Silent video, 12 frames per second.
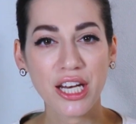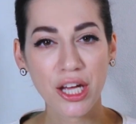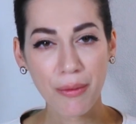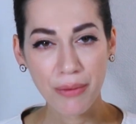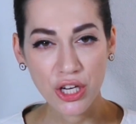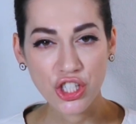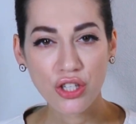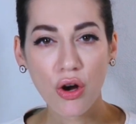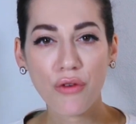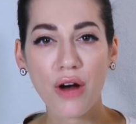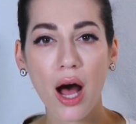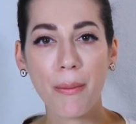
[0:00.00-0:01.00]
Inhibition
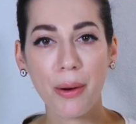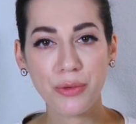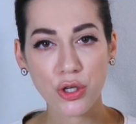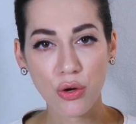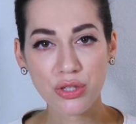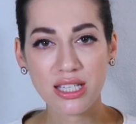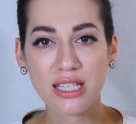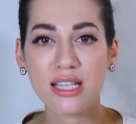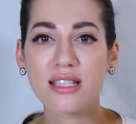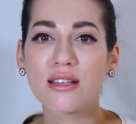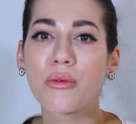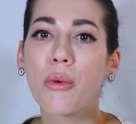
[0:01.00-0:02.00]
of apoptosis
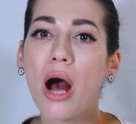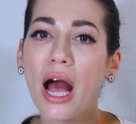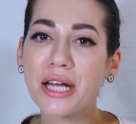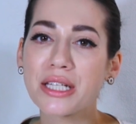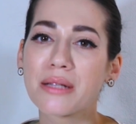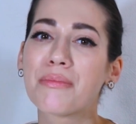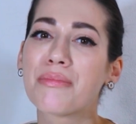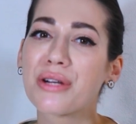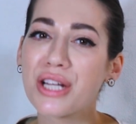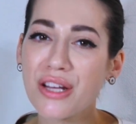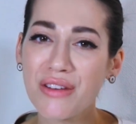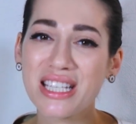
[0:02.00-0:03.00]
is a vital
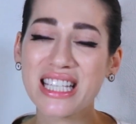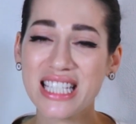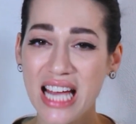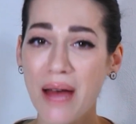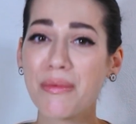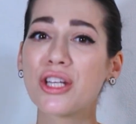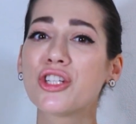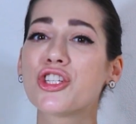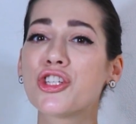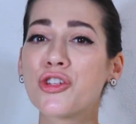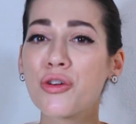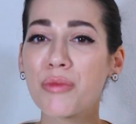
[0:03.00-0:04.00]
previous step in
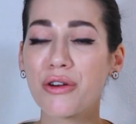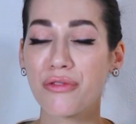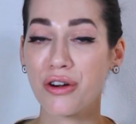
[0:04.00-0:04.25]
tumor